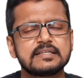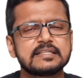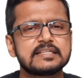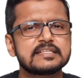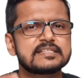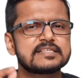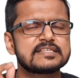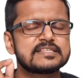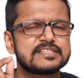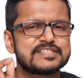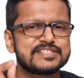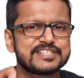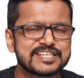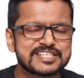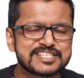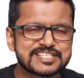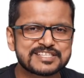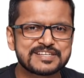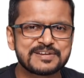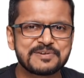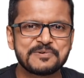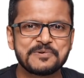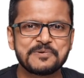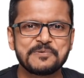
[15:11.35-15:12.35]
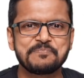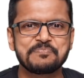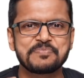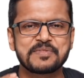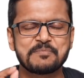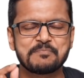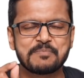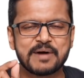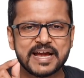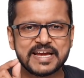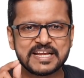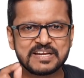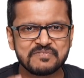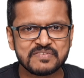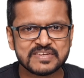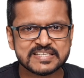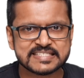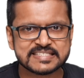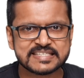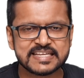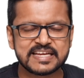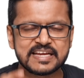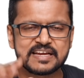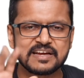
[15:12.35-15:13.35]
This is just by
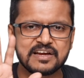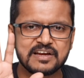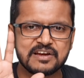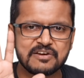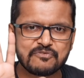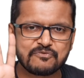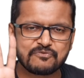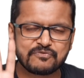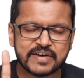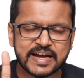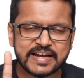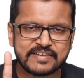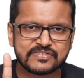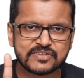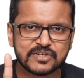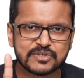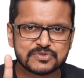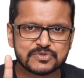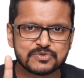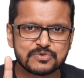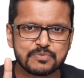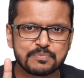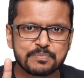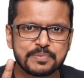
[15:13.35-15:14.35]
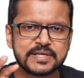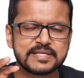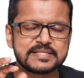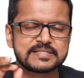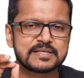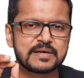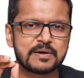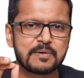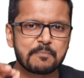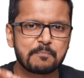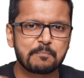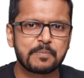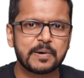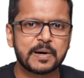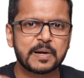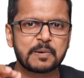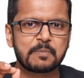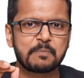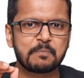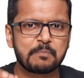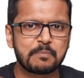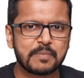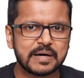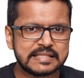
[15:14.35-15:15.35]
investing 5,000 rupees
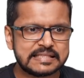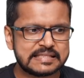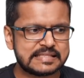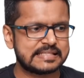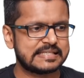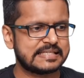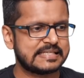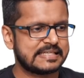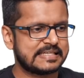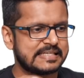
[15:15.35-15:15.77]
per month.